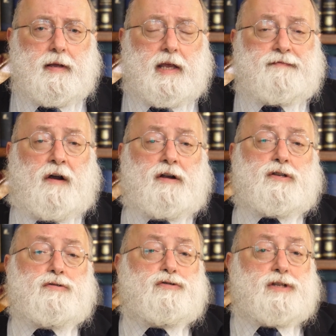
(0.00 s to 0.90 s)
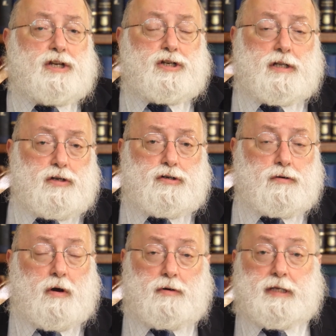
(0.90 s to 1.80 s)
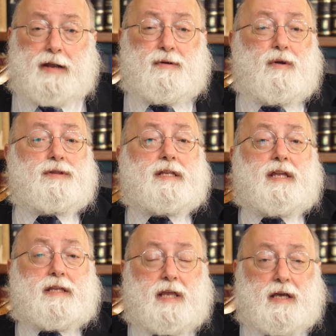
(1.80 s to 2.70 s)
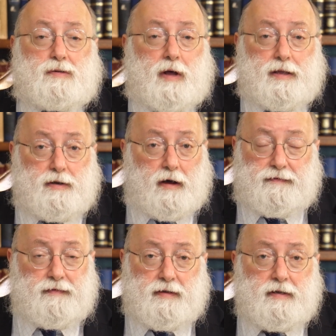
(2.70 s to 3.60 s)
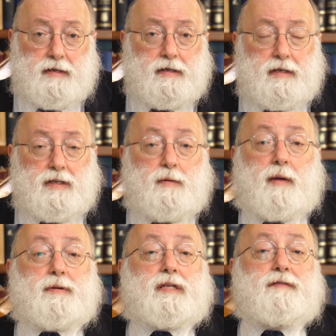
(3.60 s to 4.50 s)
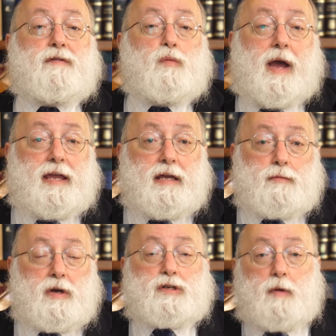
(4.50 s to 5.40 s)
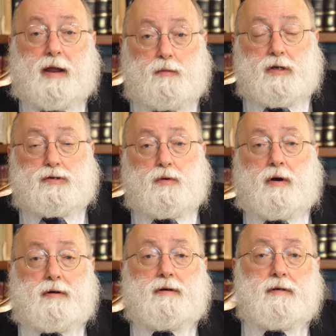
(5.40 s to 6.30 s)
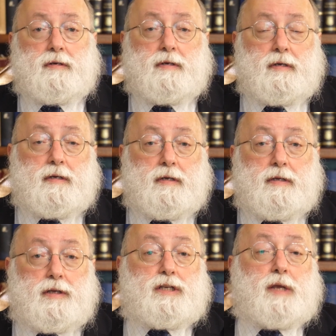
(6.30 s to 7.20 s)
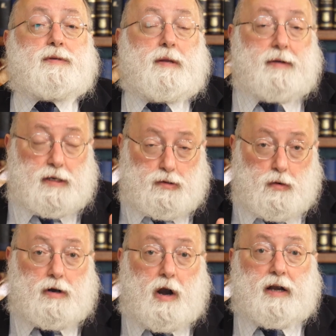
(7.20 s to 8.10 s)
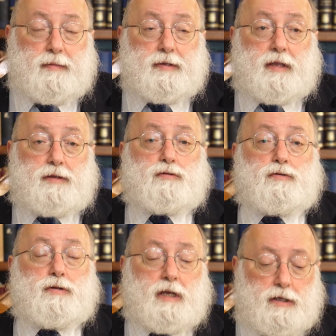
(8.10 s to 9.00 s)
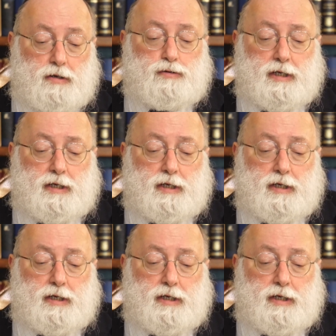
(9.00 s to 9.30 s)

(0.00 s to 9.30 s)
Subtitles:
As far as the judicial issue goes, I don't know the details well enough to be able to even weigh in what's right, what's wrong. There seems to be a strong argument that the